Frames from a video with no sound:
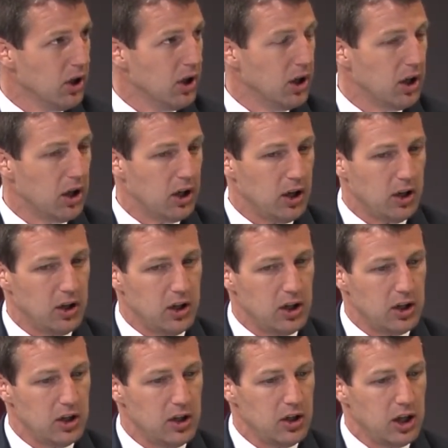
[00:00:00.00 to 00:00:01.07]
Uh,
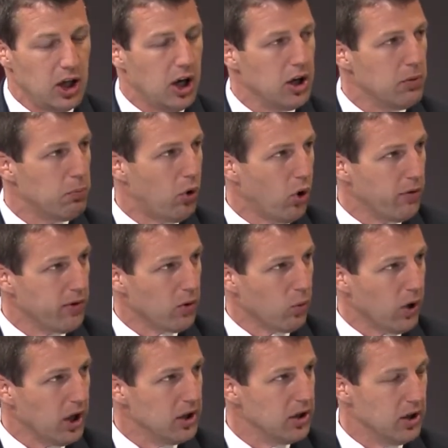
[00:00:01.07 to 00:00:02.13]
the, the unemployment
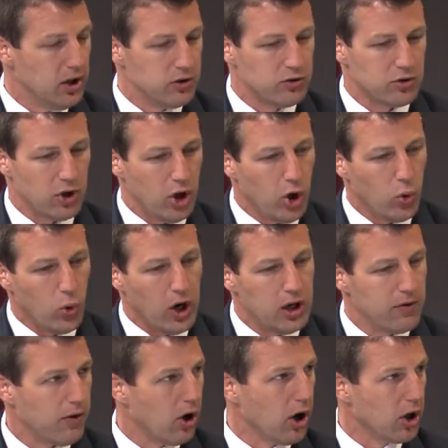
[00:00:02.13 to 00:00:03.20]
rate, the slow
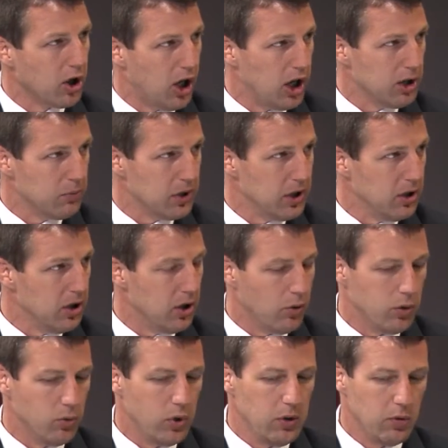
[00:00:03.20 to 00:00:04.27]
rate of our economy. You know,
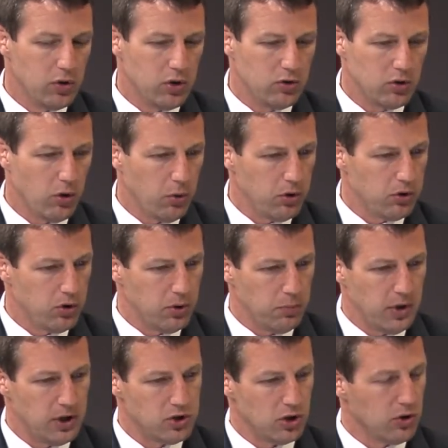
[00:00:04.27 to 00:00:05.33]
when we were just going through the
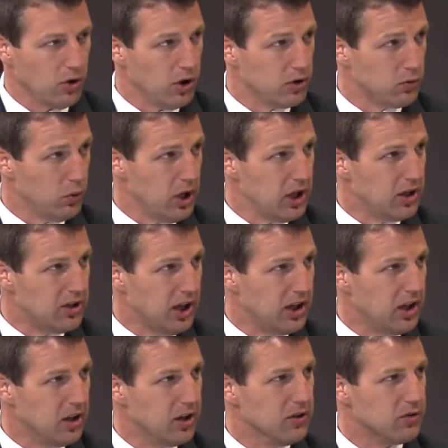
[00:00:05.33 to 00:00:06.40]
budget, Chris, we had to
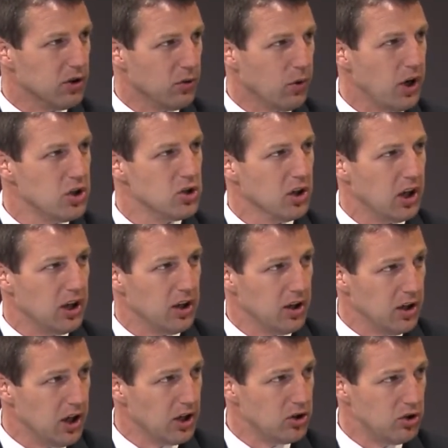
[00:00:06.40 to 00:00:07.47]
take in consideration that in
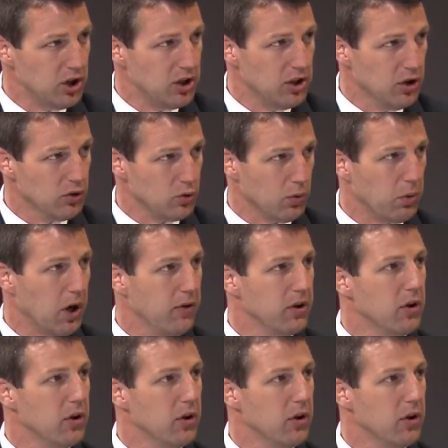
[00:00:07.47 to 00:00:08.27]
the next 10 years, we're probably